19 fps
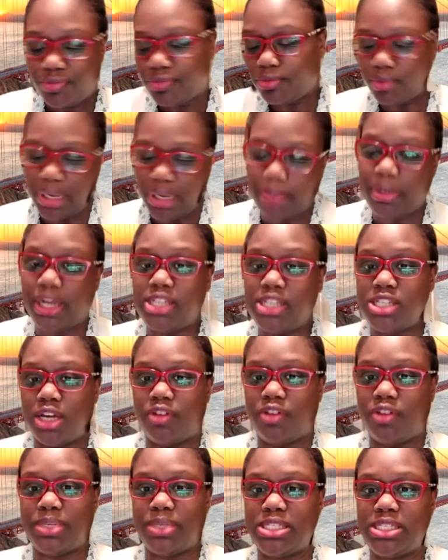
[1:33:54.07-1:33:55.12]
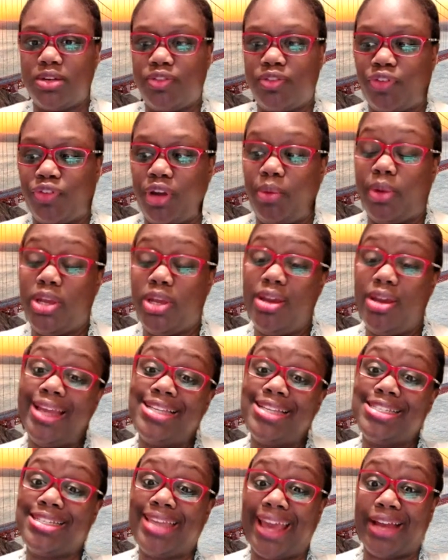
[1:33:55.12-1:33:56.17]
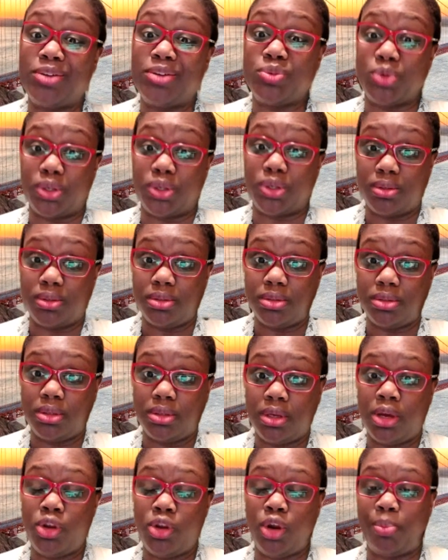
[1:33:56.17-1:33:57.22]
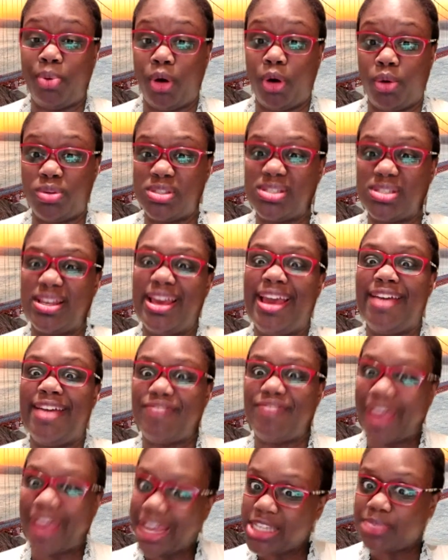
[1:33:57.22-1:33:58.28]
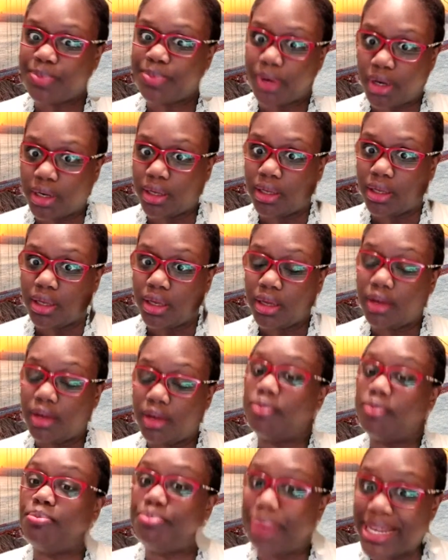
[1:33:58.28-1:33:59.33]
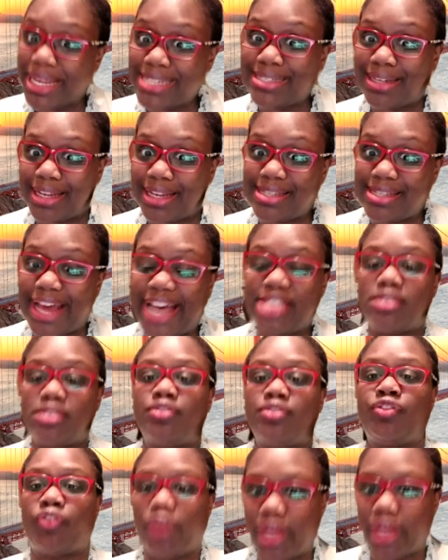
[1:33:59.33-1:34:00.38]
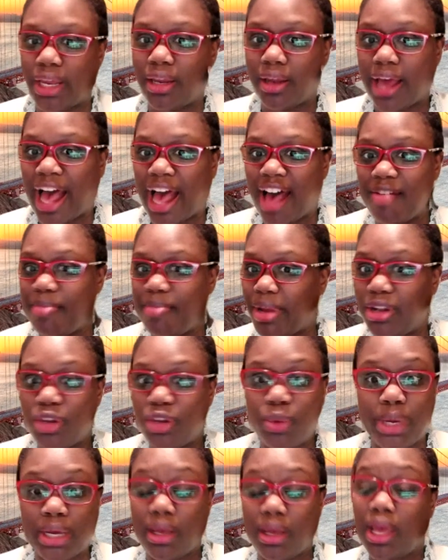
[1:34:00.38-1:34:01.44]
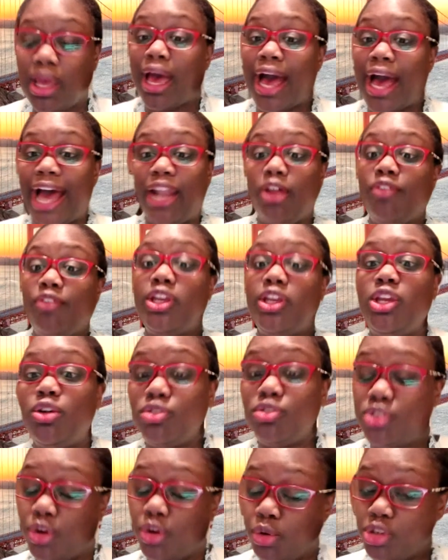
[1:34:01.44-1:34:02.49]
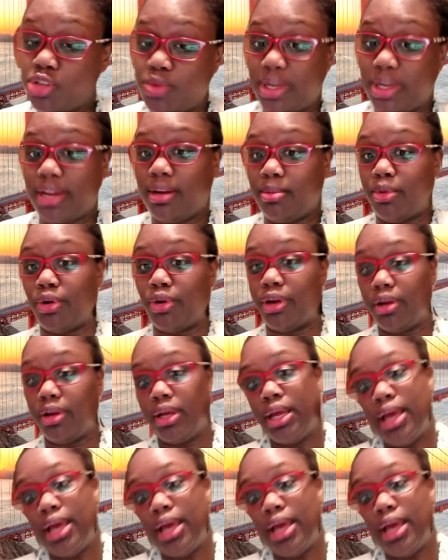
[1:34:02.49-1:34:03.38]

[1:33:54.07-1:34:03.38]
limited service, but still free, where you can schedule your posts. Facebook Business has a free. I don't even use Hootsuite anymore.